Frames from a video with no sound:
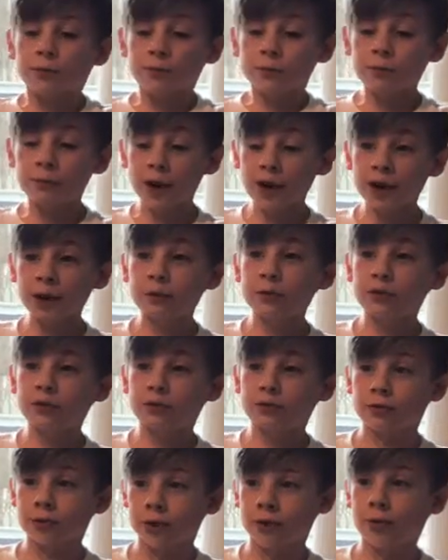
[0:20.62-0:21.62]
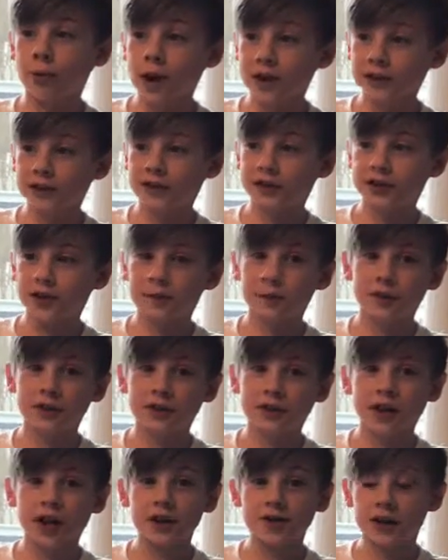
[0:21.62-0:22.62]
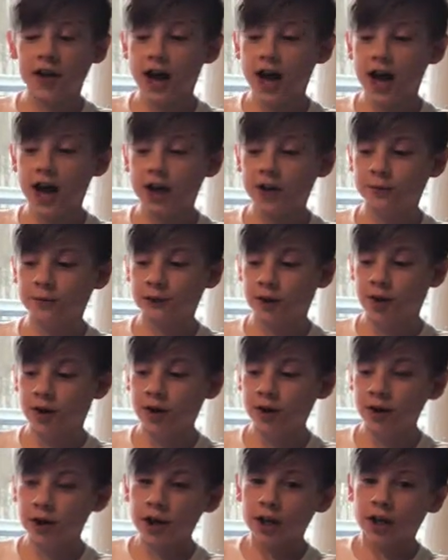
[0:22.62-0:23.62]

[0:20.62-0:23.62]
Many requests have been sent to Hasbro